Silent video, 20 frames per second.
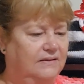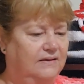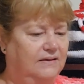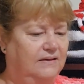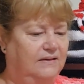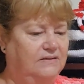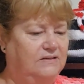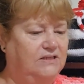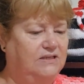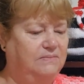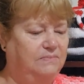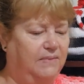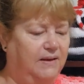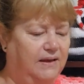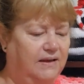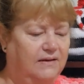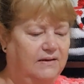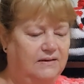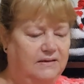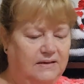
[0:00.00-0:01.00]
And she
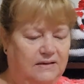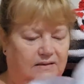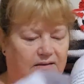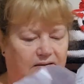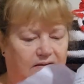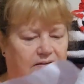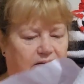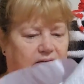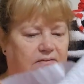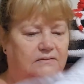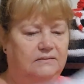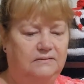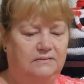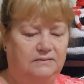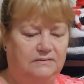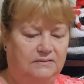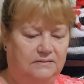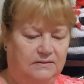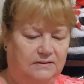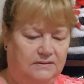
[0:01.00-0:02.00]
made it in I
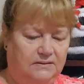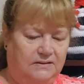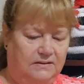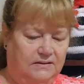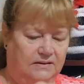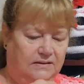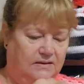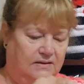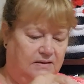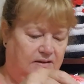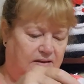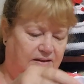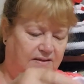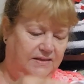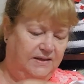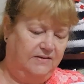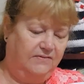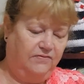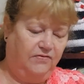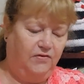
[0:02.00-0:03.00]

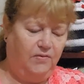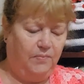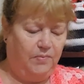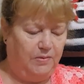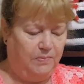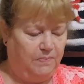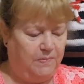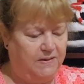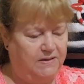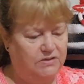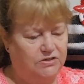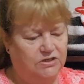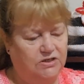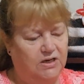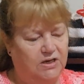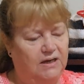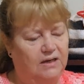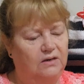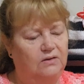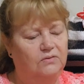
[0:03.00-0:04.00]
think from the picture,
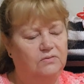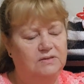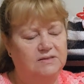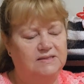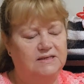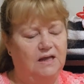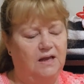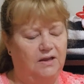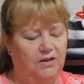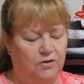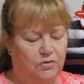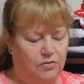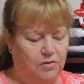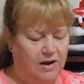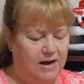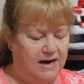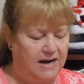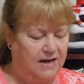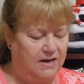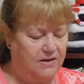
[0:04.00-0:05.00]
it looks like
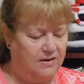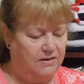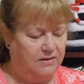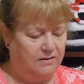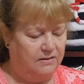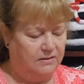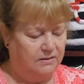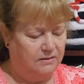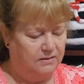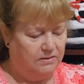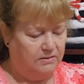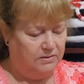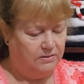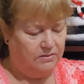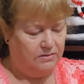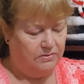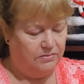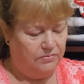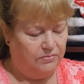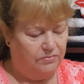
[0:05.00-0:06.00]
grey,
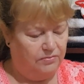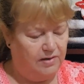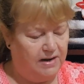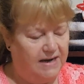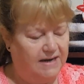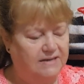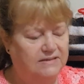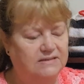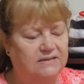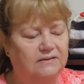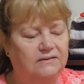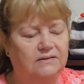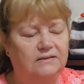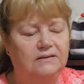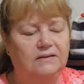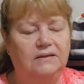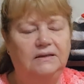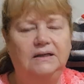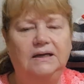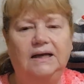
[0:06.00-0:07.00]
red,
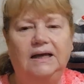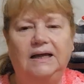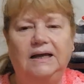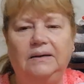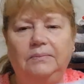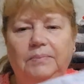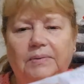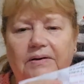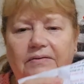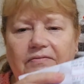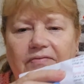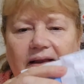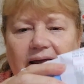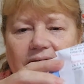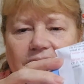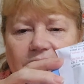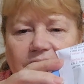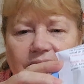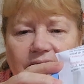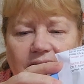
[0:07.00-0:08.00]
and a bit of
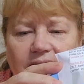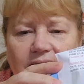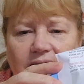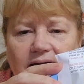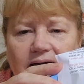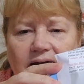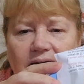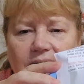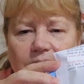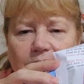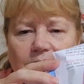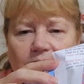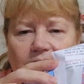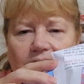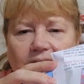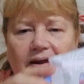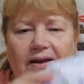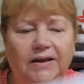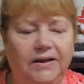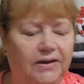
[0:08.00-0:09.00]
lavender. But
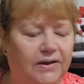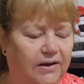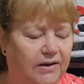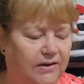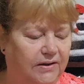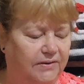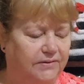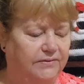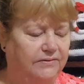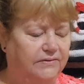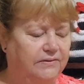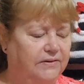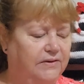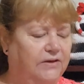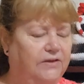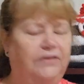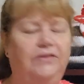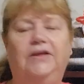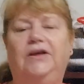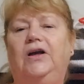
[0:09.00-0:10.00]
there you go.
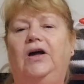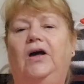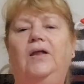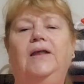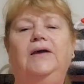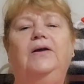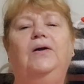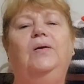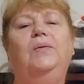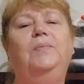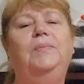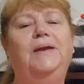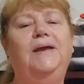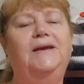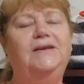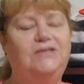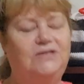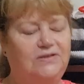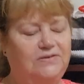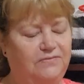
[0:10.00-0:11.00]
The colour
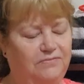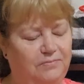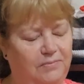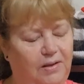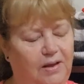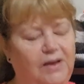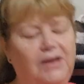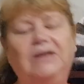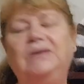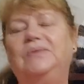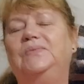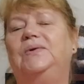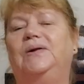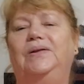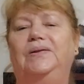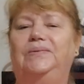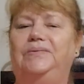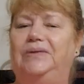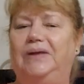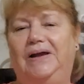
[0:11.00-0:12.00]
combination of mine,
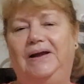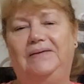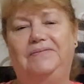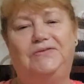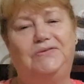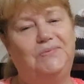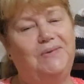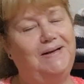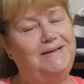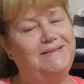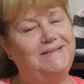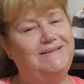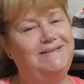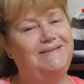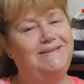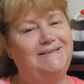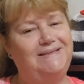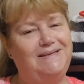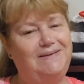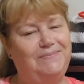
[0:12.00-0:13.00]
well, you have to wait to
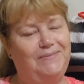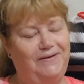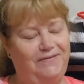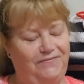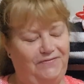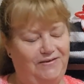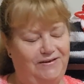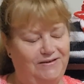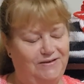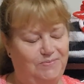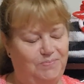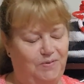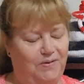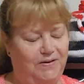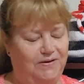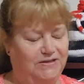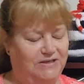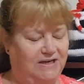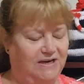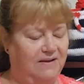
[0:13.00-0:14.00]
see my finished
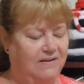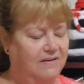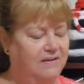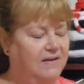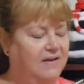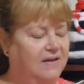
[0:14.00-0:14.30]
project.